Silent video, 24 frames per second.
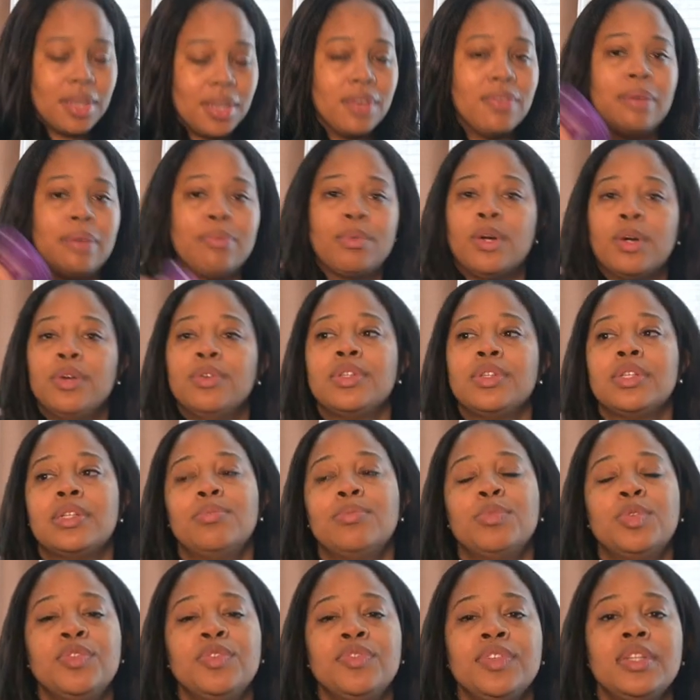If I'm going to the
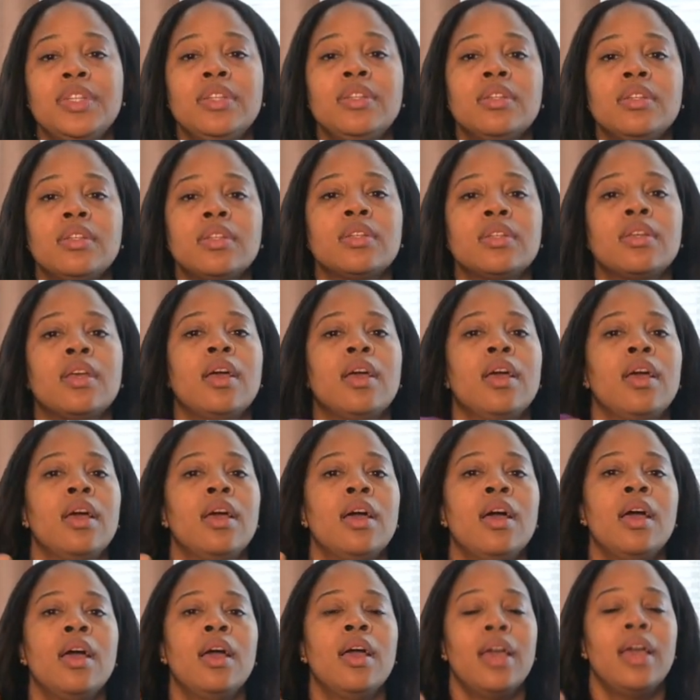movies
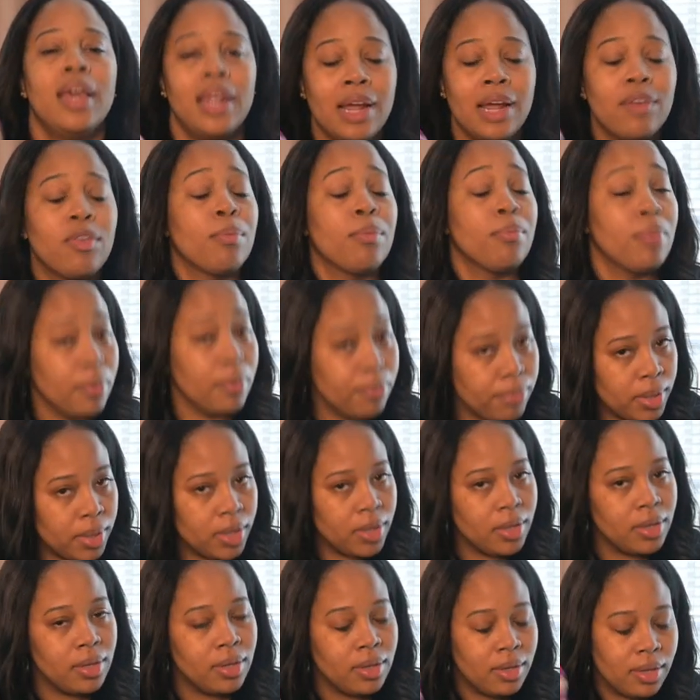and I
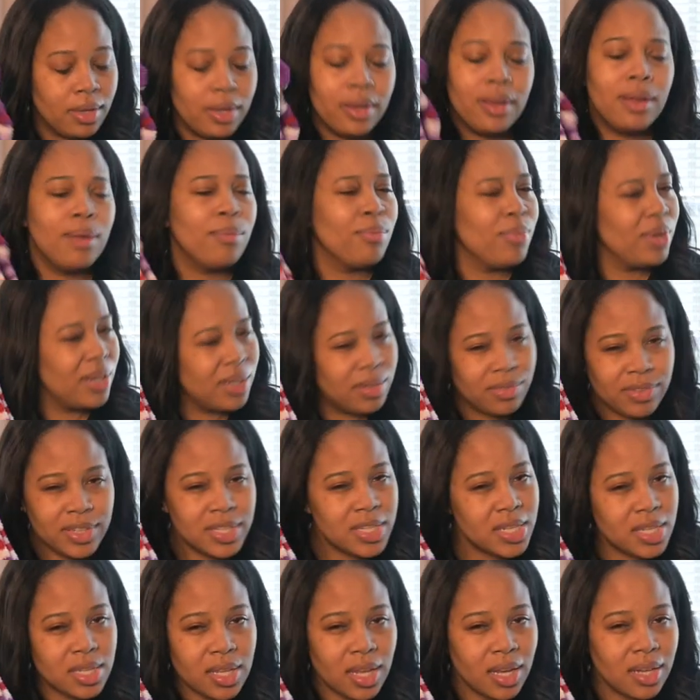remember, I'm bringing
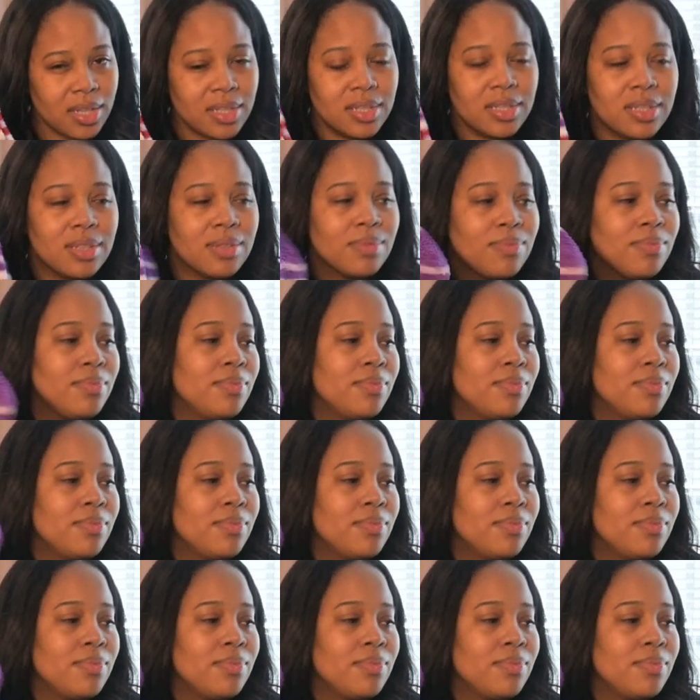fuzzy socks.